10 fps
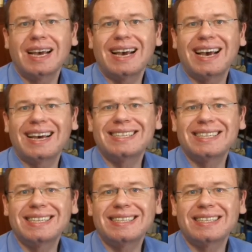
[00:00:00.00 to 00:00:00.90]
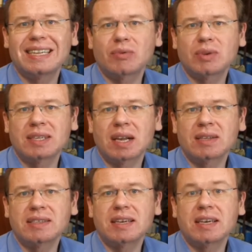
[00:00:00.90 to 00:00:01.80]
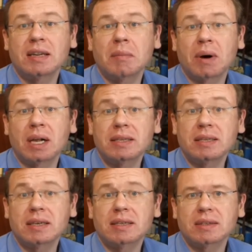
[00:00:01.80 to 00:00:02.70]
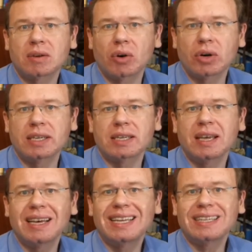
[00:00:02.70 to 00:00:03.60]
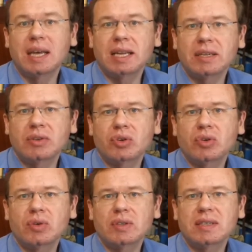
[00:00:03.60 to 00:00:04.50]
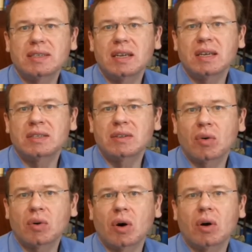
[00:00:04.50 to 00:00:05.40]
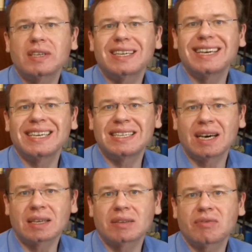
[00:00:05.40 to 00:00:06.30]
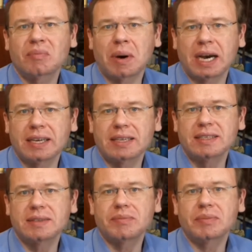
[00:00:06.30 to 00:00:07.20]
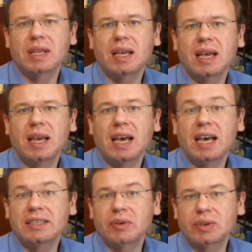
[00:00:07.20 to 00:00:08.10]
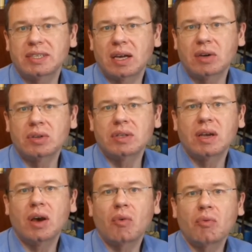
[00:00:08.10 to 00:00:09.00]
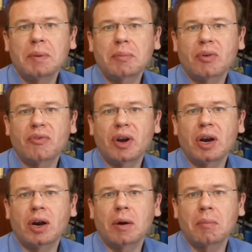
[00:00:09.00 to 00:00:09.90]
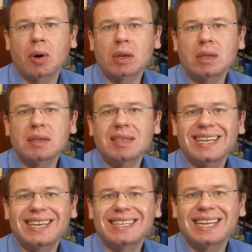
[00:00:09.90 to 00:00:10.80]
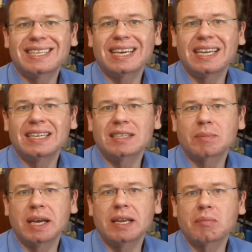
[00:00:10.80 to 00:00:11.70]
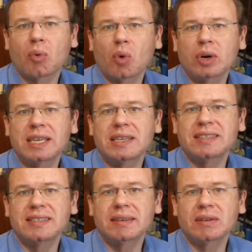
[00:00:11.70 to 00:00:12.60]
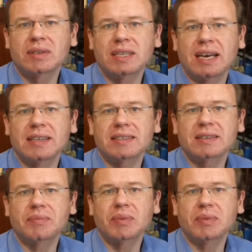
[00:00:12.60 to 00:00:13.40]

And this then results in a multitask learning that introduces a so-called inductive bias. As a result, we prefer a model that can explain more than a single task.